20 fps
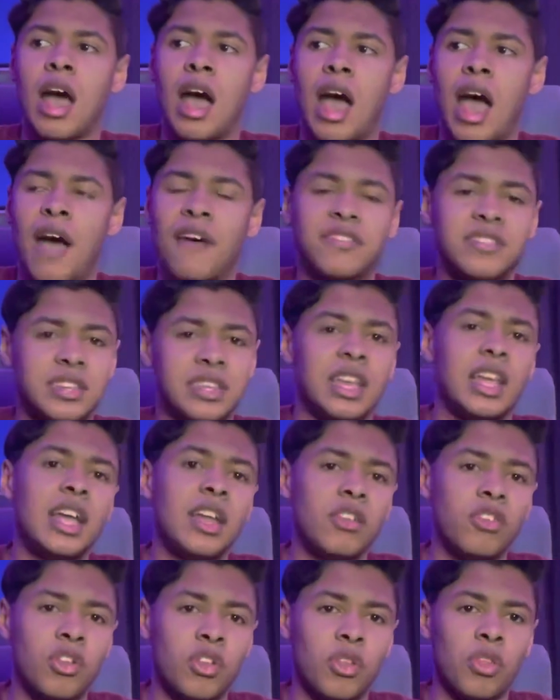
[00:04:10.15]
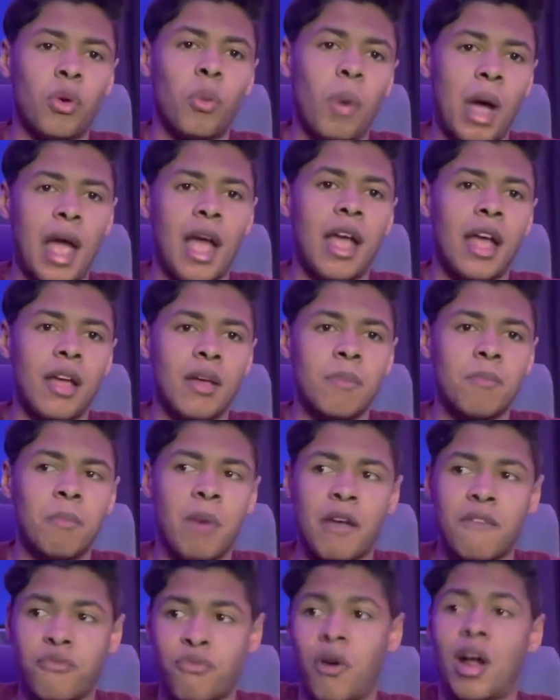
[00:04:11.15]
have seen the way
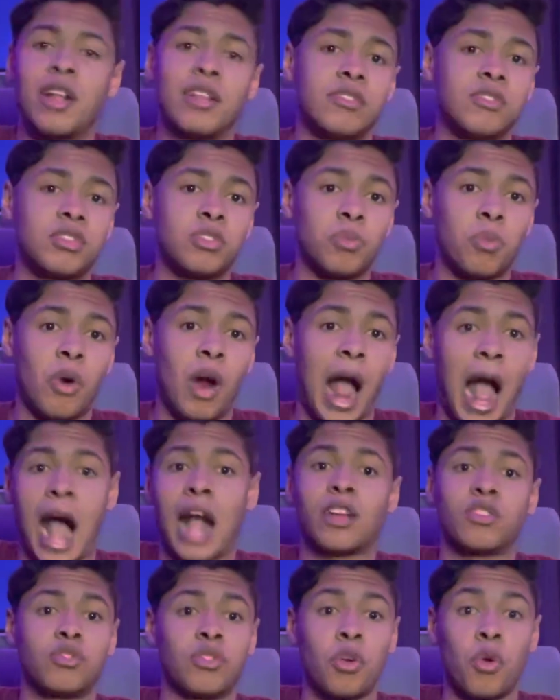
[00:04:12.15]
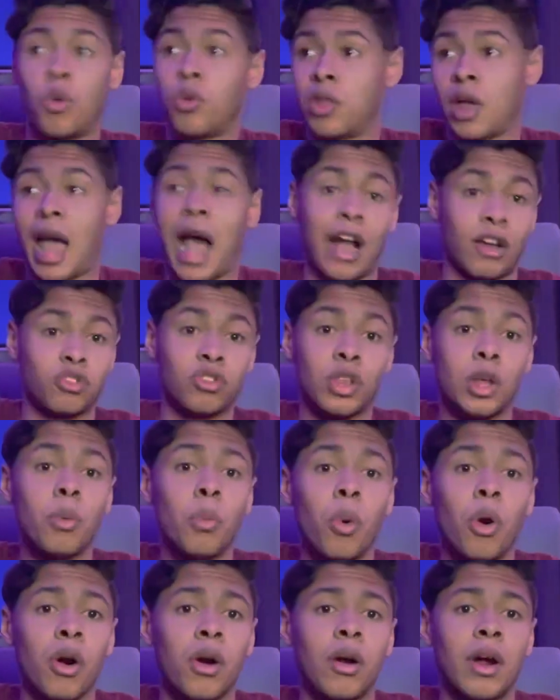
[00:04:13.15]
my friends were actually, who they actually
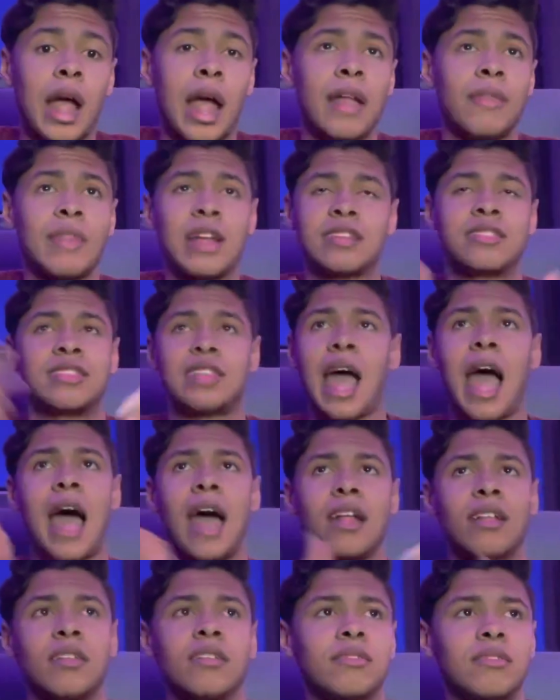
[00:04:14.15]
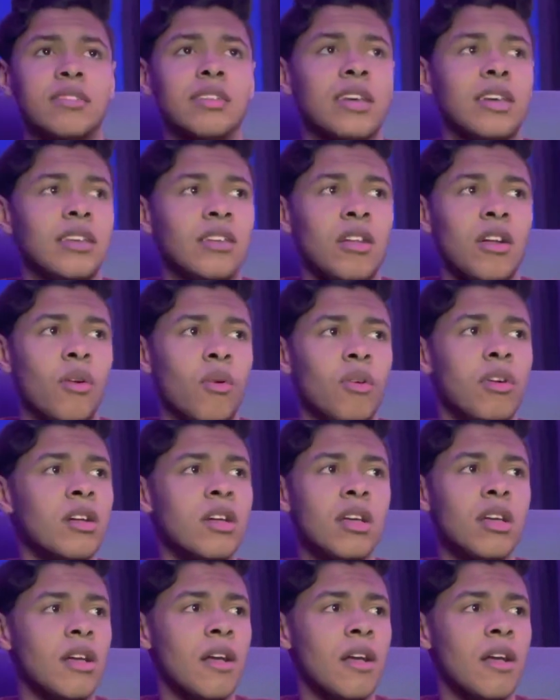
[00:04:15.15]
were, and that's sad to, you know,